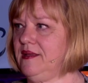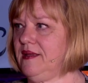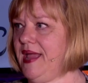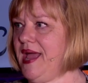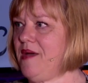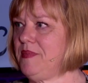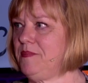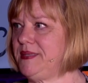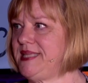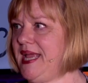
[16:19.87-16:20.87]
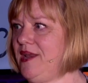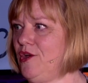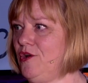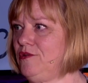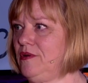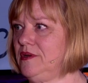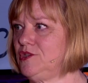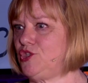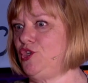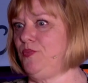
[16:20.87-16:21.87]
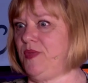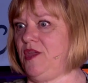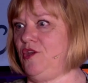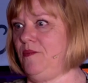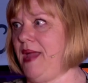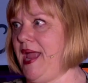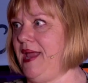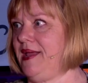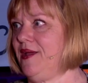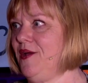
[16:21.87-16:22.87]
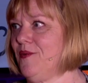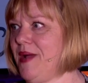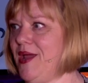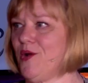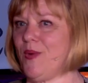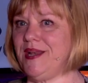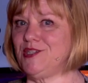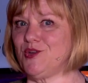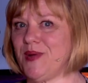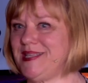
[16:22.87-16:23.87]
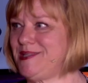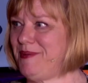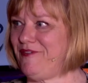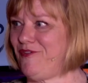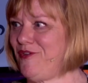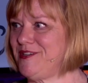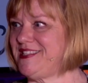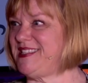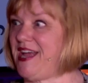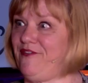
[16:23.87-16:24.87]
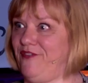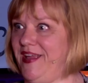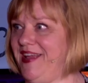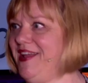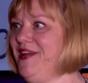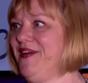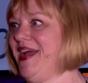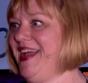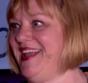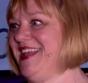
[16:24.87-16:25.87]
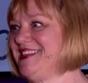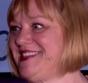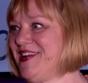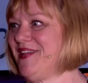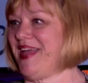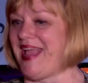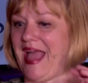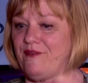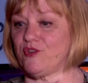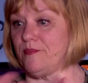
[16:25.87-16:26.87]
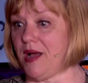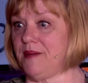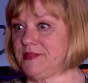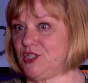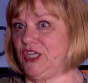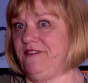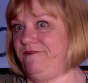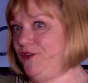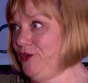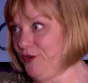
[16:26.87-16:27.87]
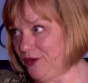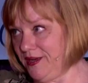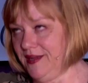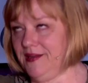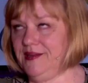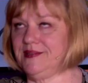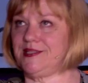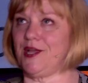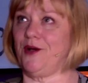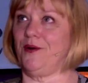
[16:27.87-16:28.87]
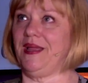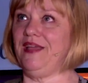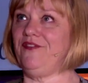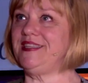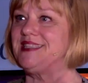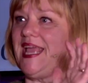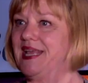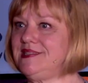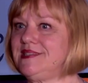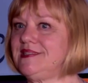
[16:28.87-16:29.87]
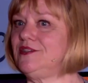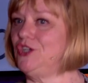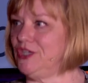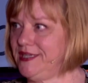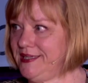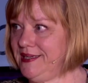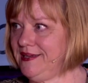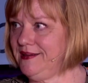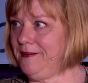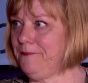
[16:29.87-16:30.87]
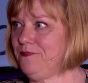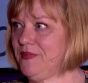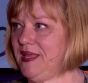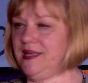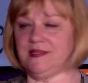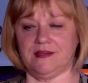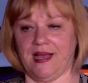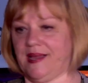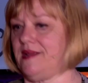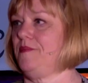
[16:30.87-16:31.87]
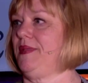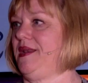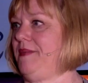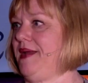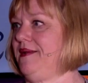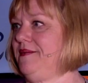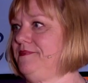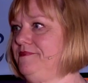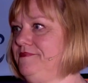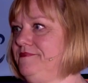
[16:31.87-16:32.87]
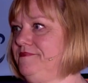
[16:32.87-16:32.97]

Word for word: ham and potato soup that you make, right? Or what is your recipe for stuffing?" Right? Because they're like after mom's good food. So if it tastes good, he's not going to complain about it. Yep.